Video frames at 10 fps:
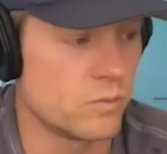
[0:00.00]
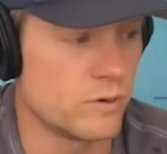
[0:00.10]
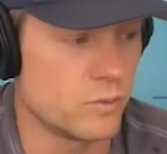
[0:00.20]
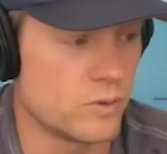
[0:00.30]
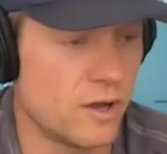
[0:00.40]

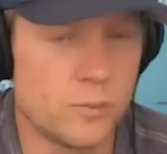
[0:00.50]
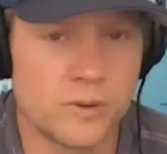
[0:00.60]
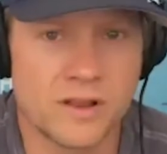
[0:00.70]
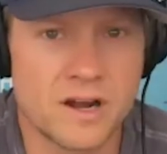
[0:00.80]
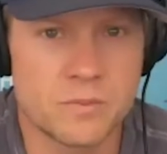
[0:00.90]
would help a
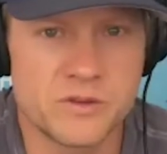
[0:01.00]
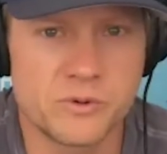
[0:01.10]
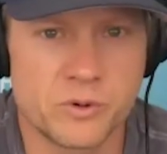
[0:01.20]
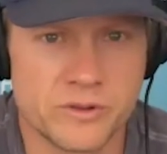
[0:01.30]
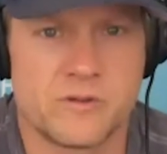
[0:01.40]
lot of
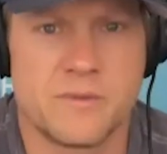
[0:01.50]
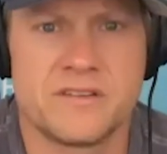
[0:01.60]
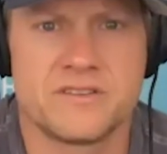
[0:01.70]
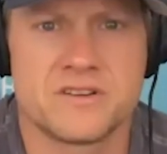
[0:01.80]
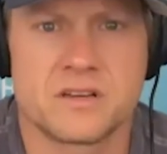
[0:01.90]
people with their
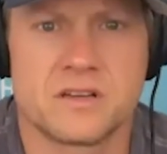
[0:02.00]
messaging.